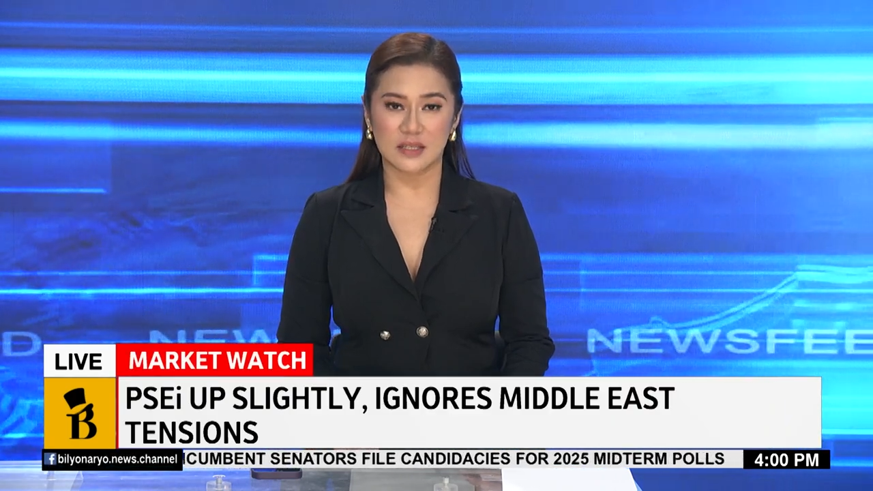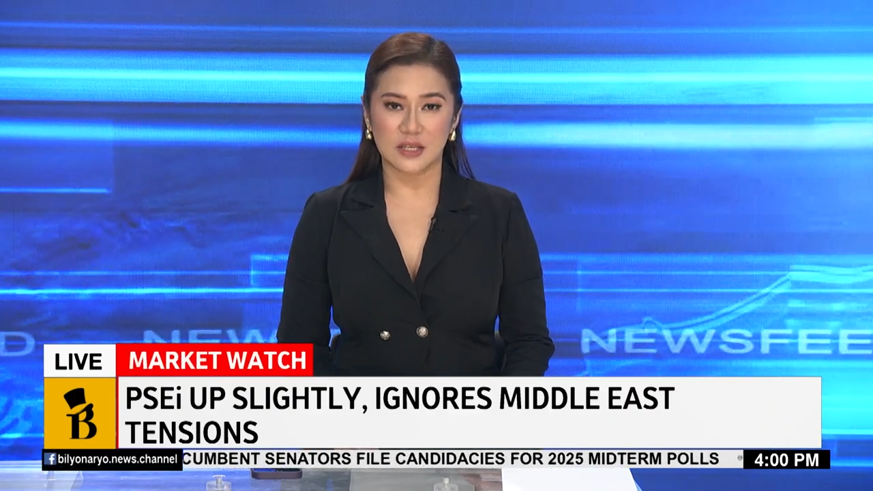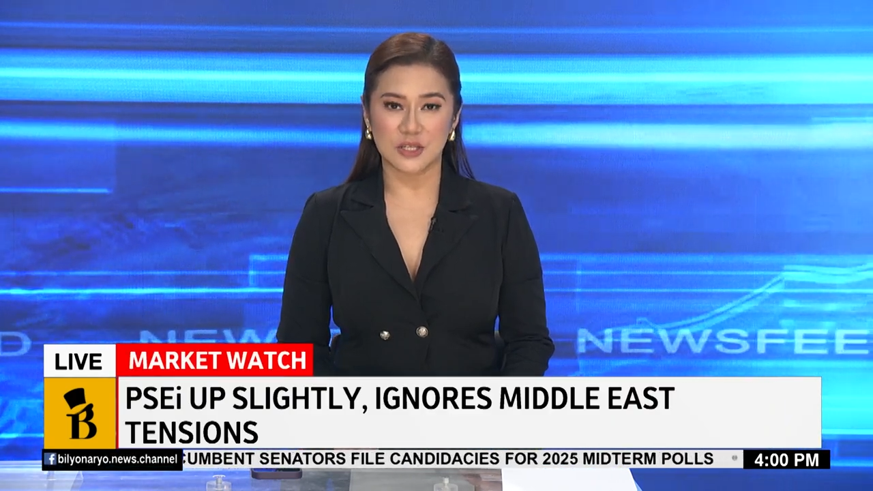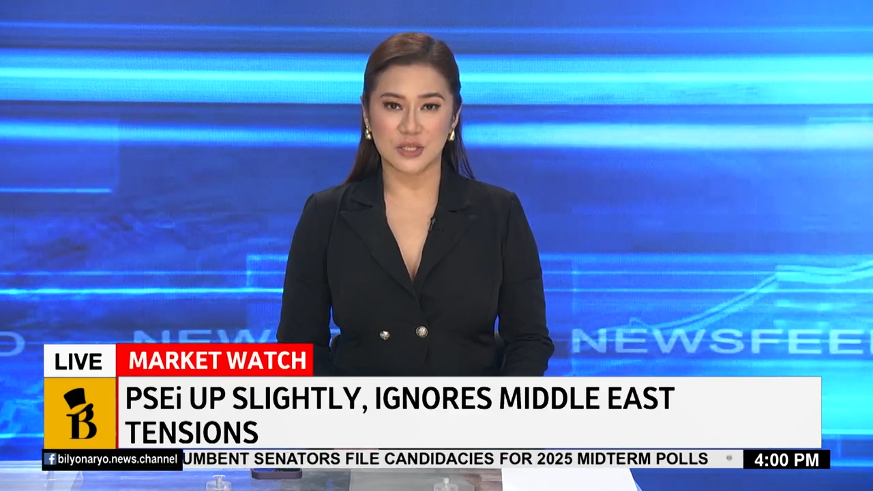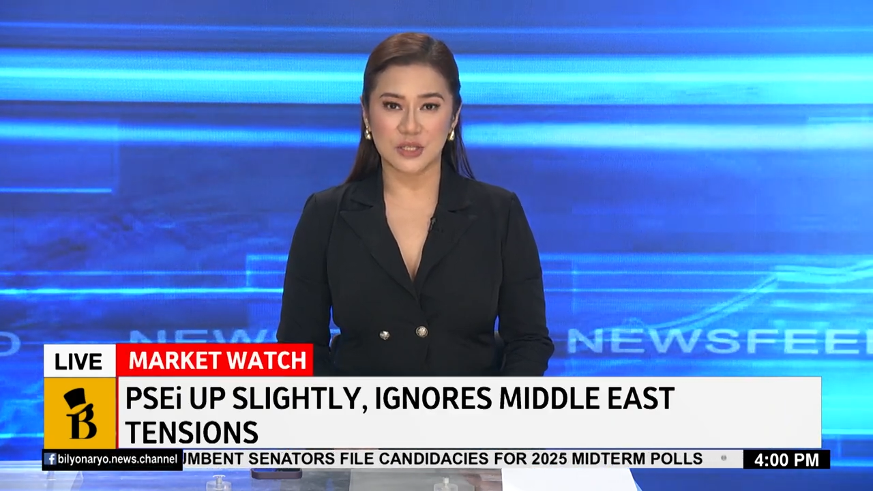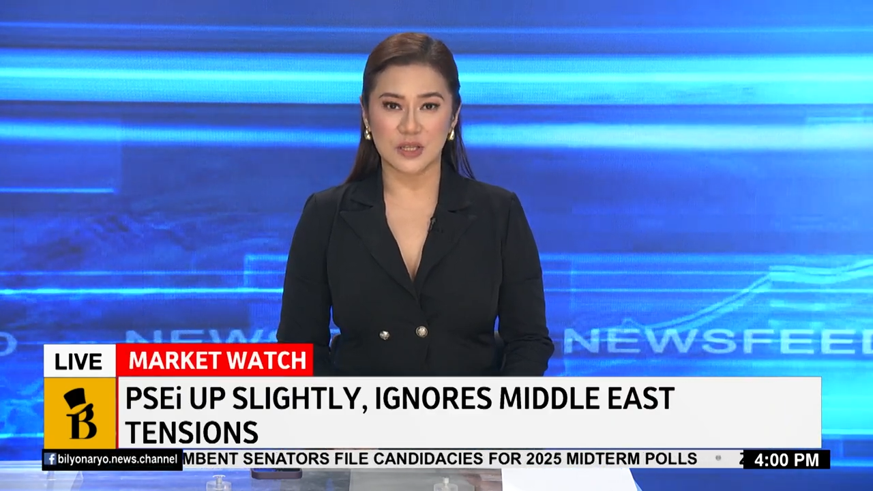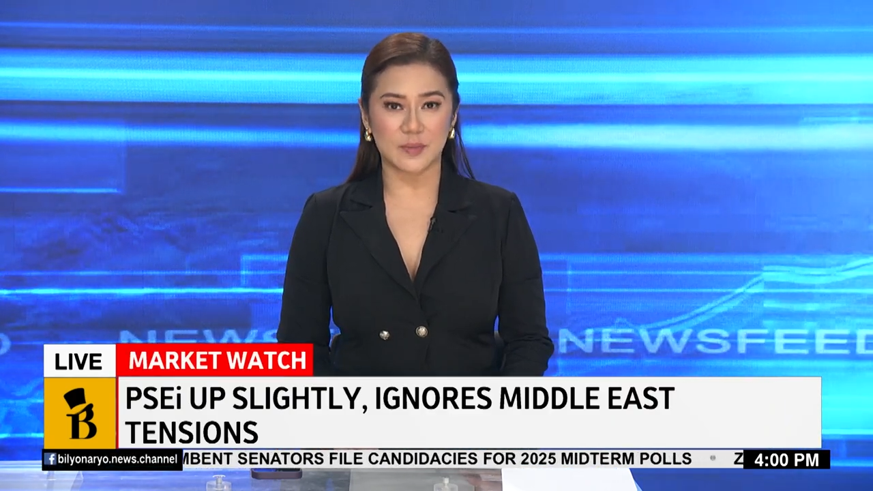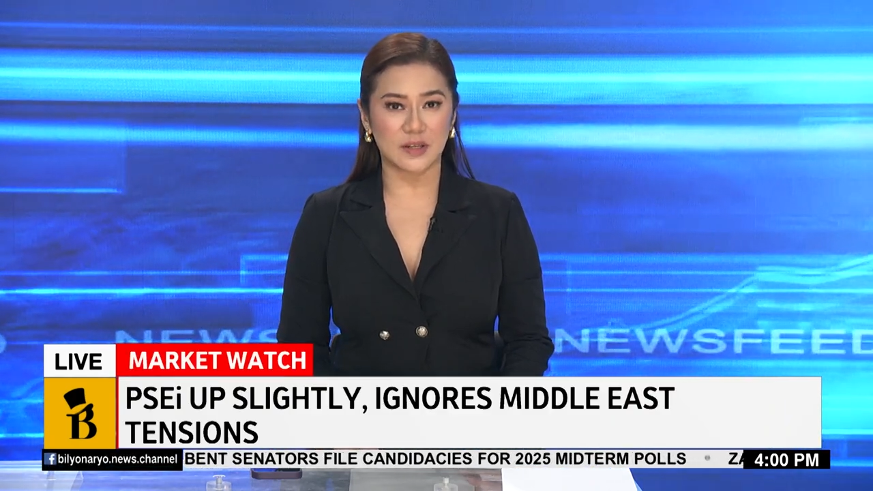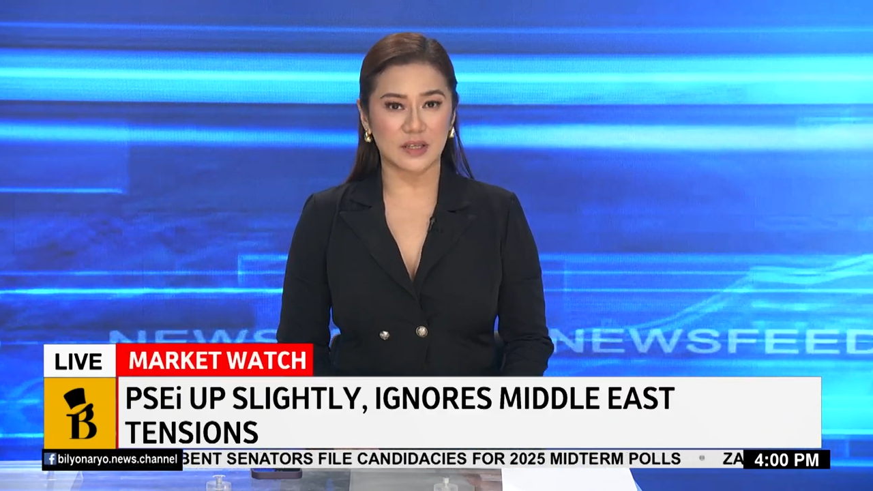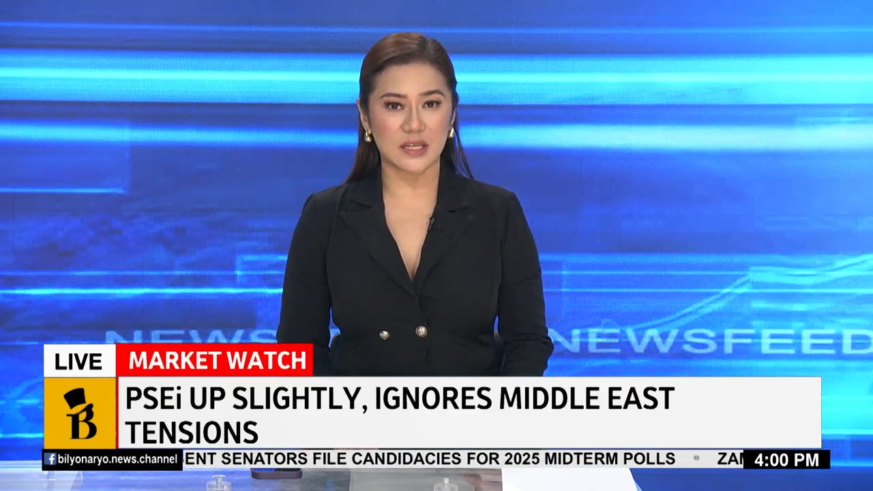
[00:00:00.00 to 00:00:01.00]
tensions in the
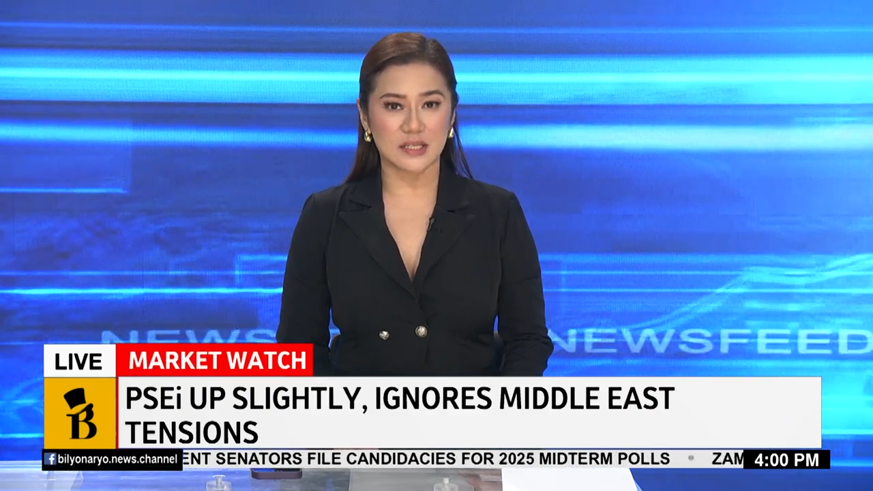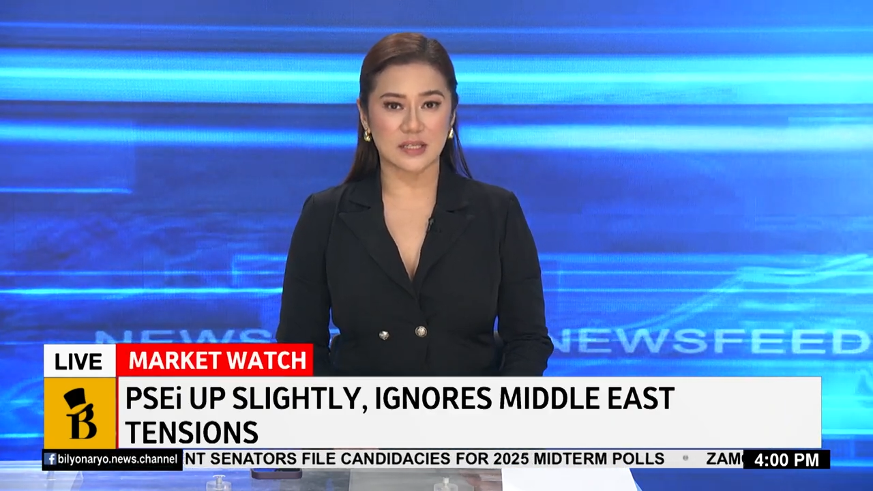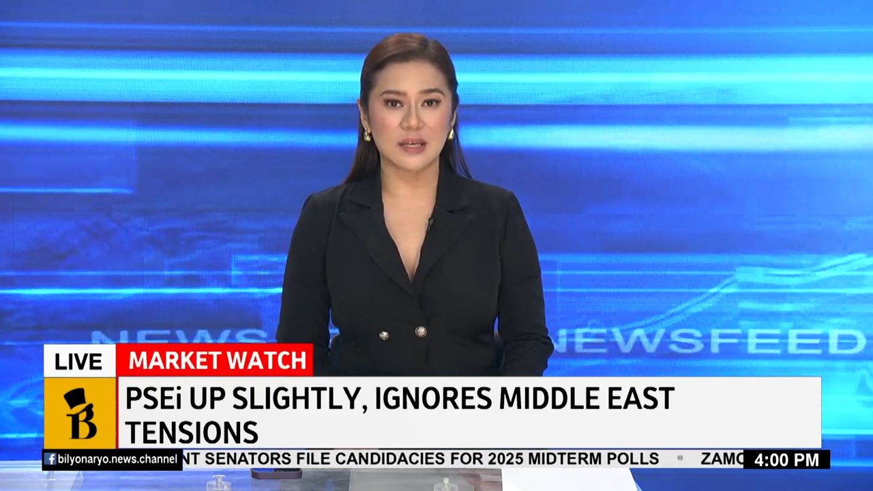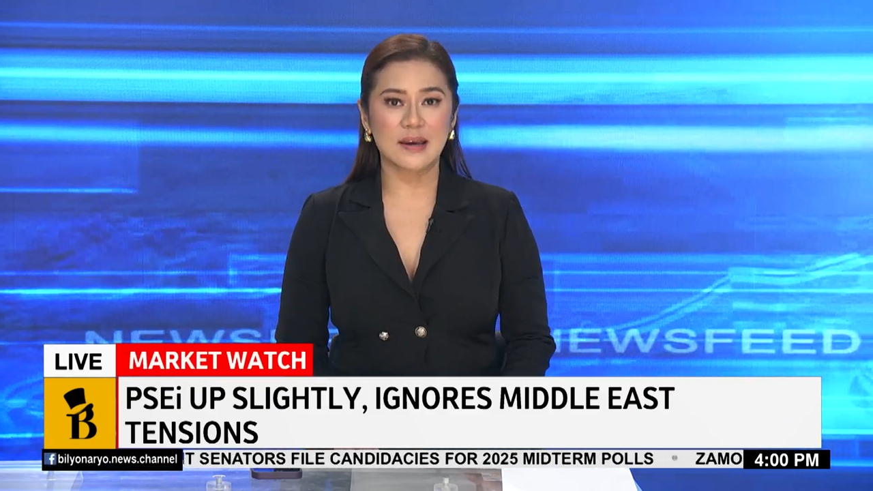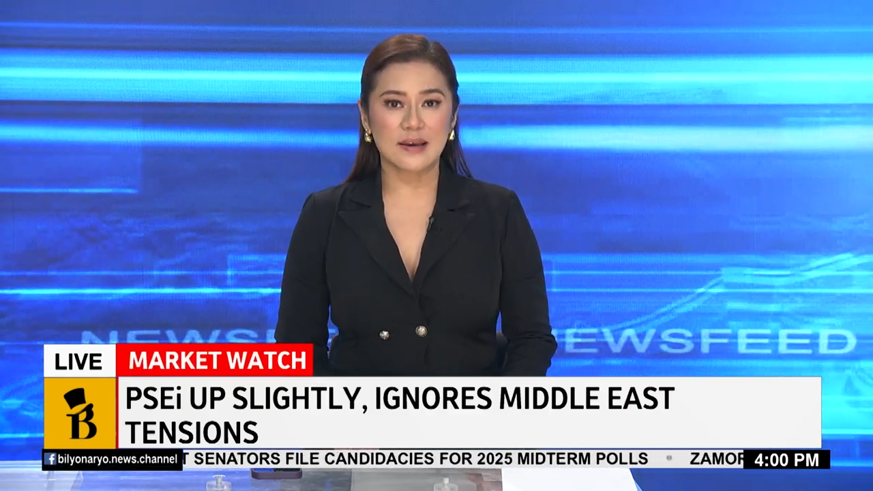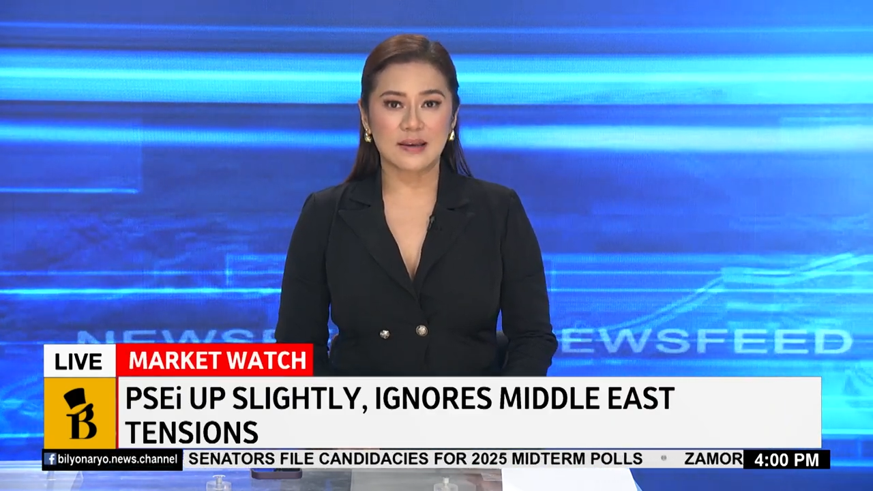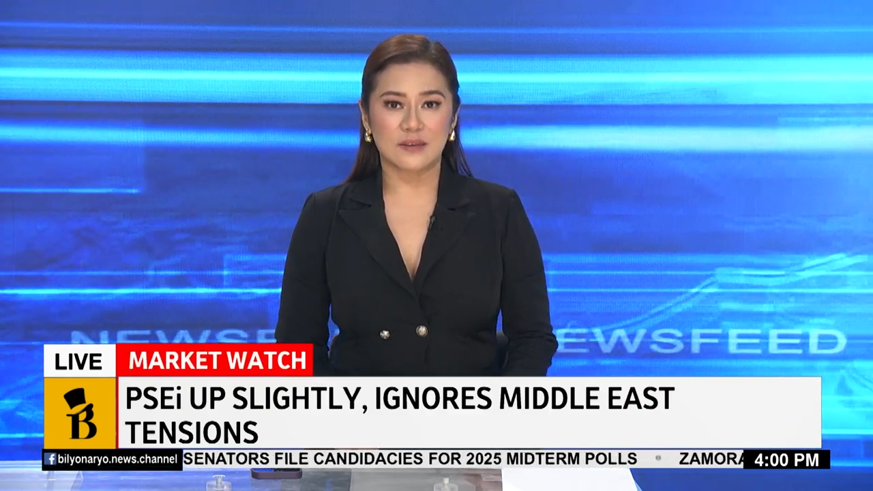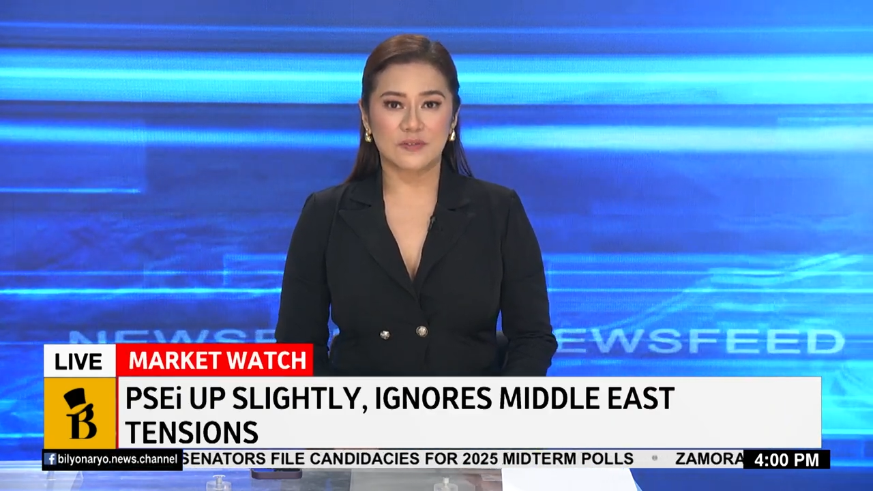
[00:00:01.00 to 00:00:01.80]
Middle East. The